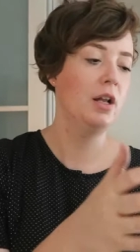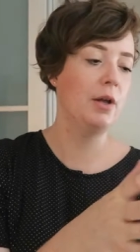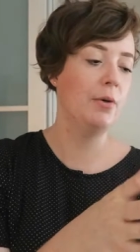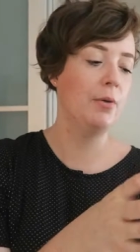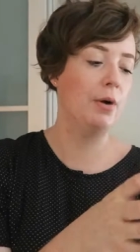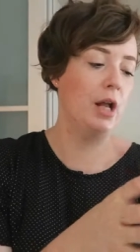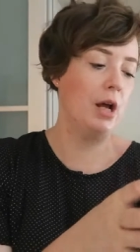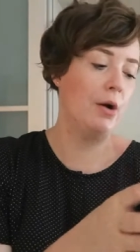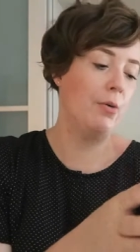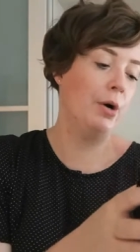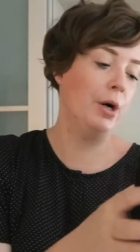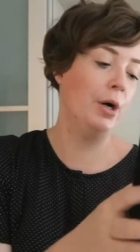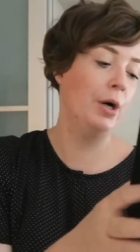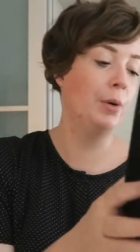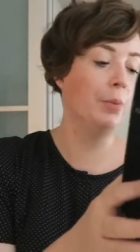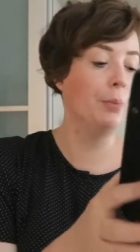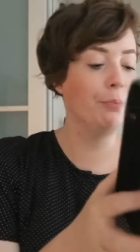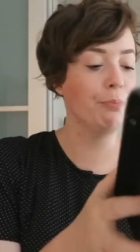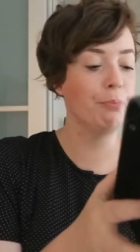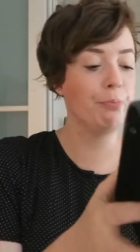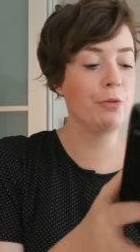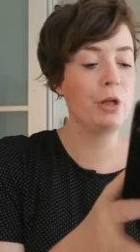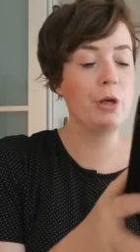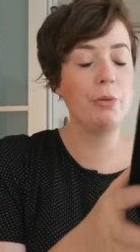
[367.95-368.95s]
They were like,
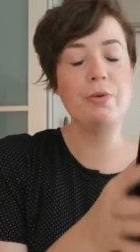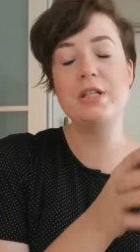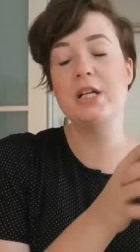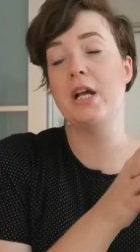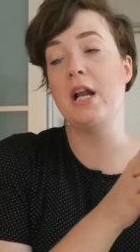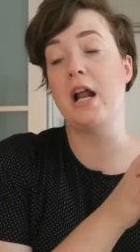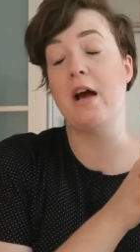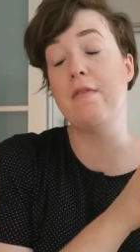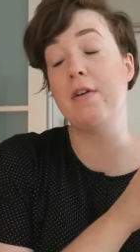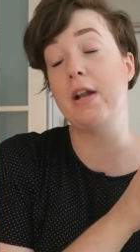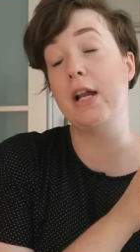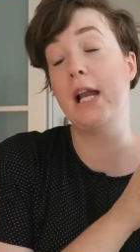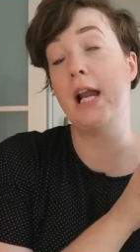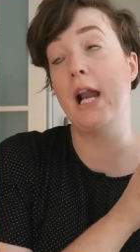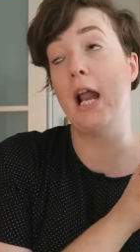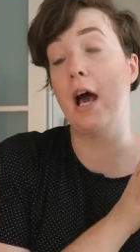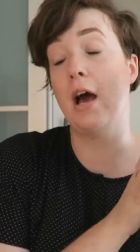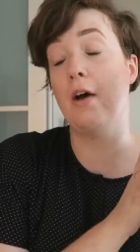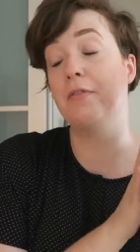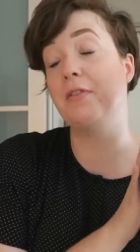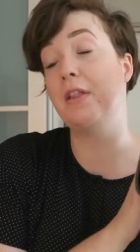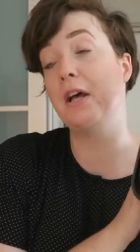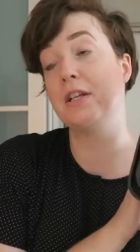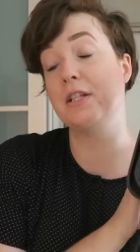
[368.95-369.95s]
well, we don't have any
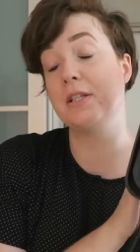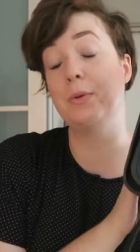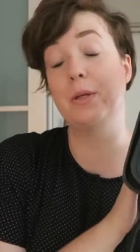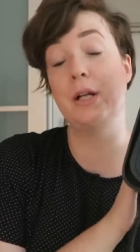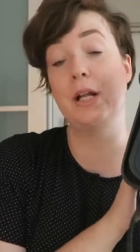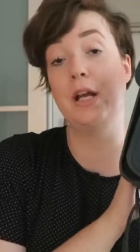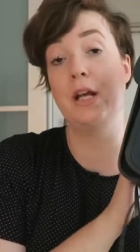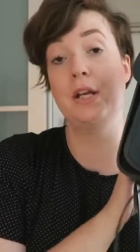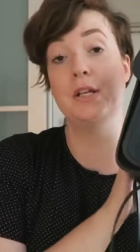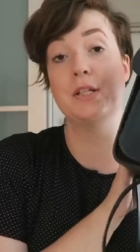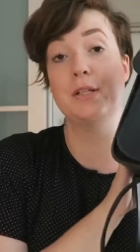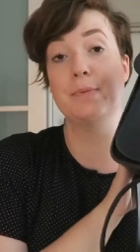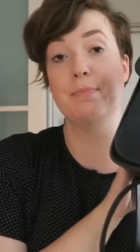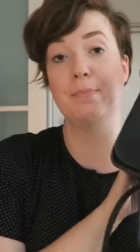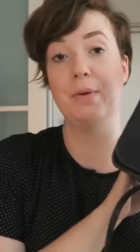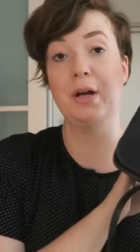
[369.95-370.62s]
left, that's what it is.